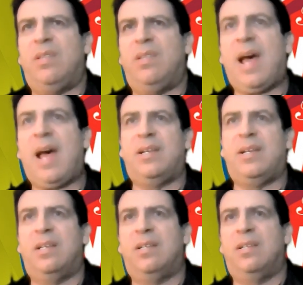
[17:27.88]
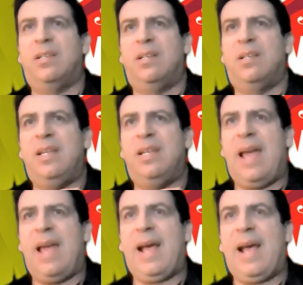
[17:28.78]
Knock
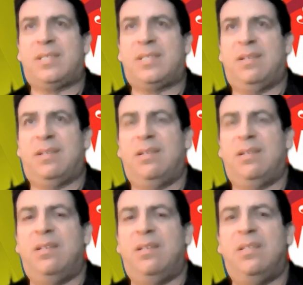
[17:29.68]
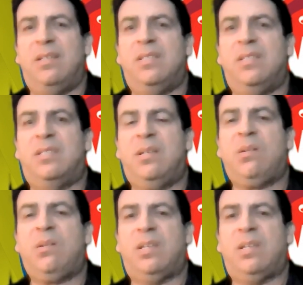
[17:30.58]
and ask
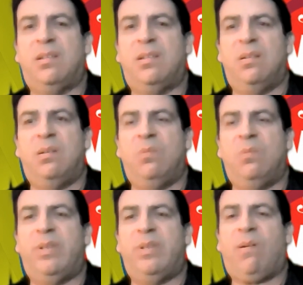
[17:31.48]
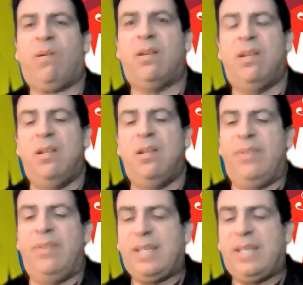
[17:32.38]
sincerely with your heart.
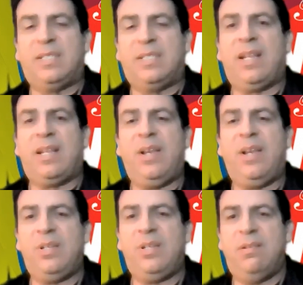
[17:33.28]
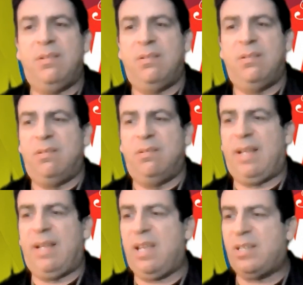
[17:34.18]
That takes dedication.
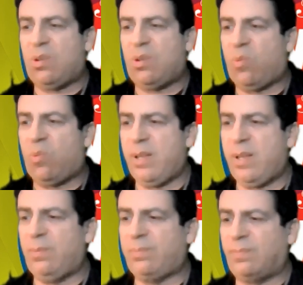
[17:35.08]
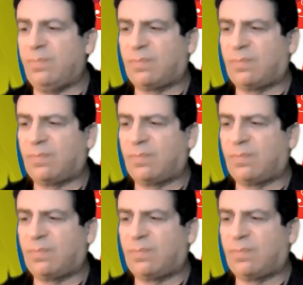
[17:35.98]
That takes a real